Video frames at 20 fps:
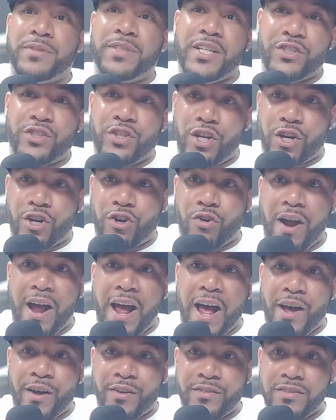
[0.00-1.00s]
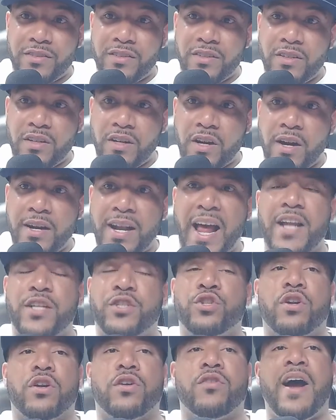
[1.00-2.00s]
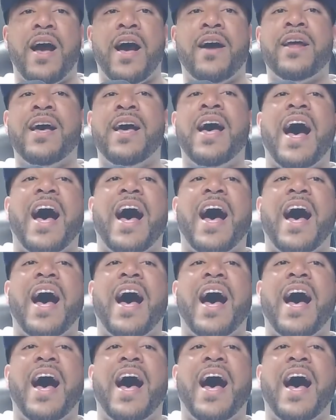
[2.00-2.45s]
into the crowd, which was a classic, or not to the crowd.